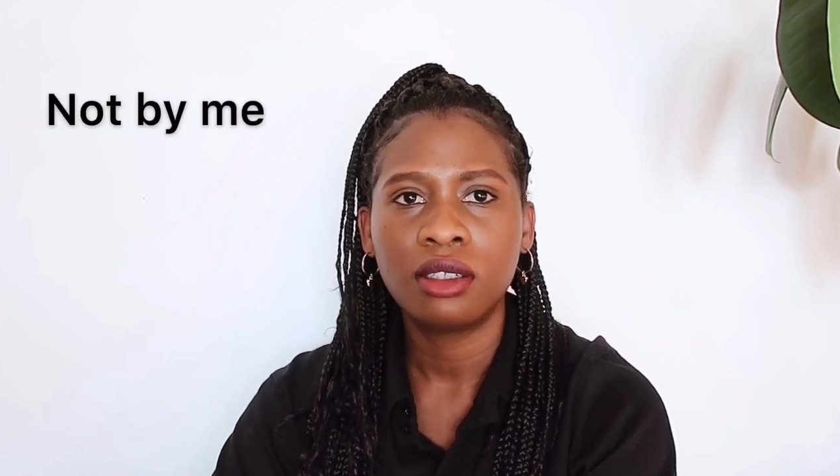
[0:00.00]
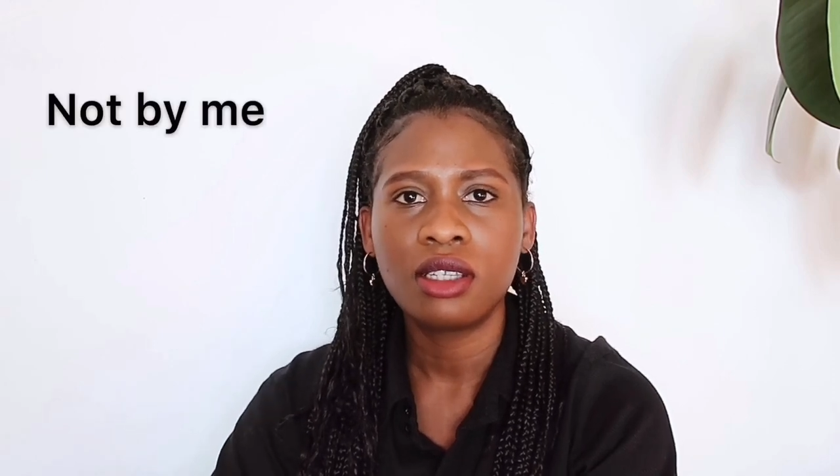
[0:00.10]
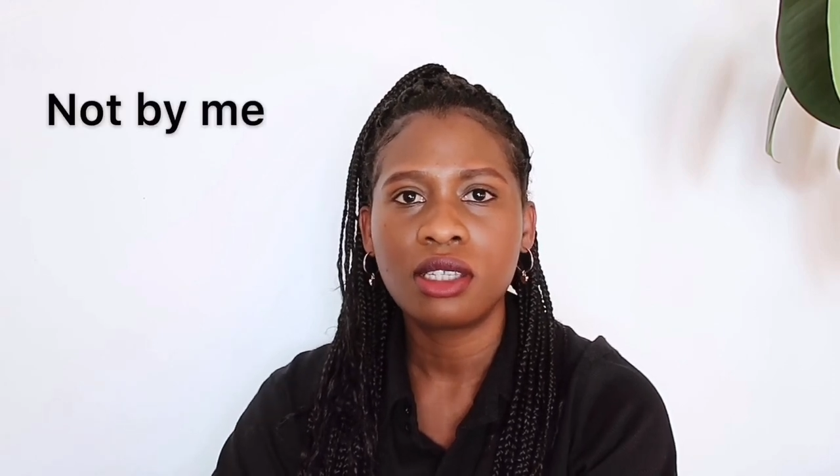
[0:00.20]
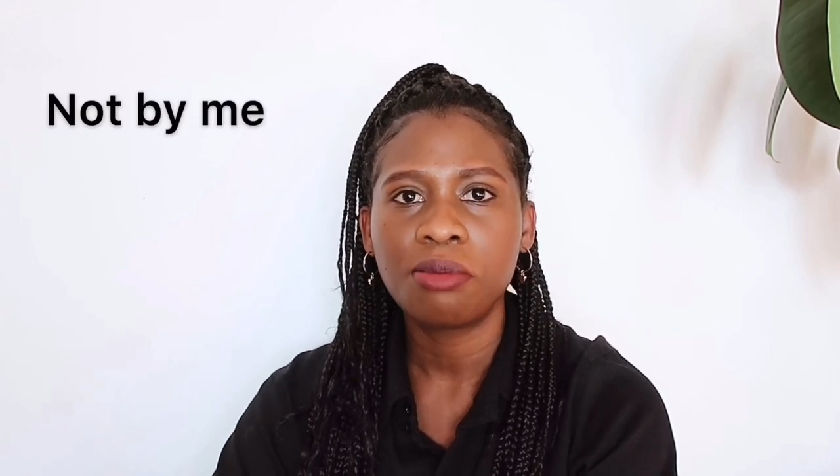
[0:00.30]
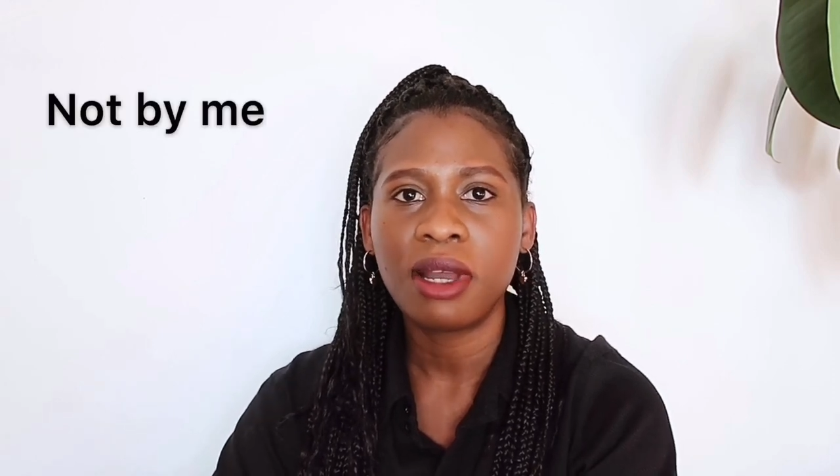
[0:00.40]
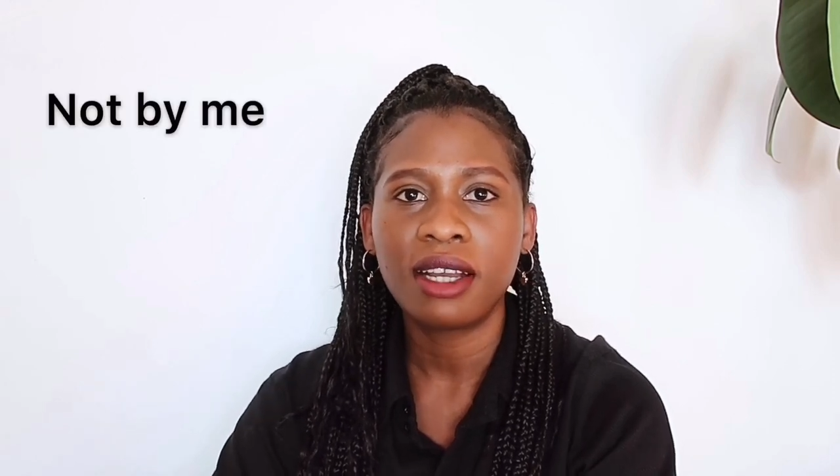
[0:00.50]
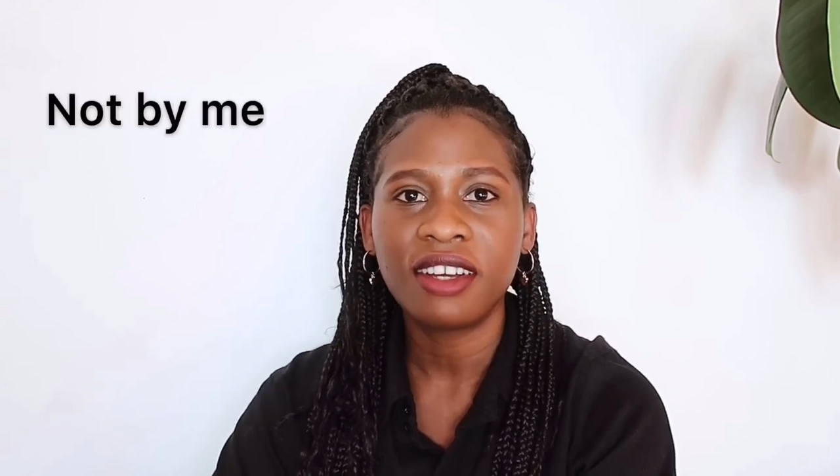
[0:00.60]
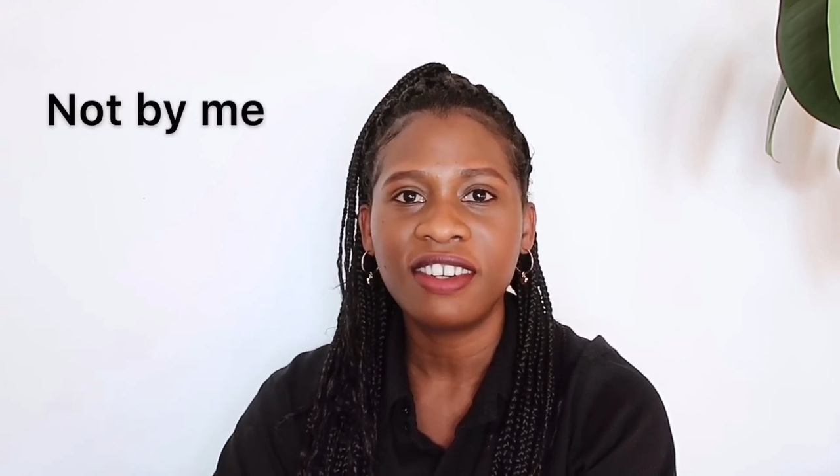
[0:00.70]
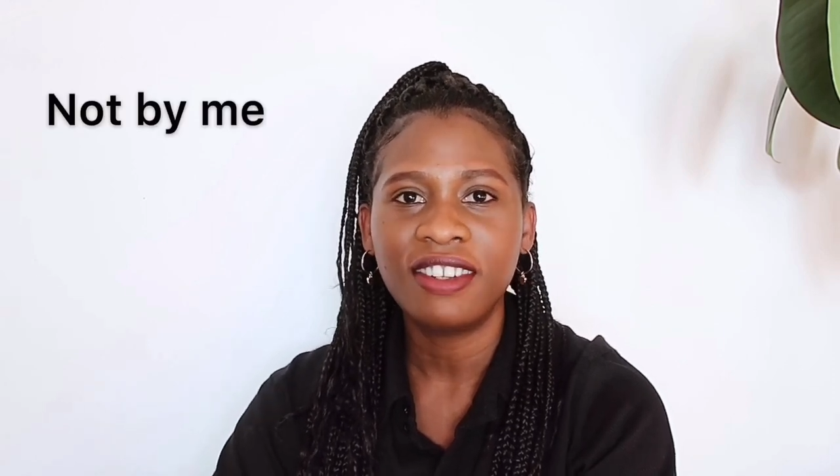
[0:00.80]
smacked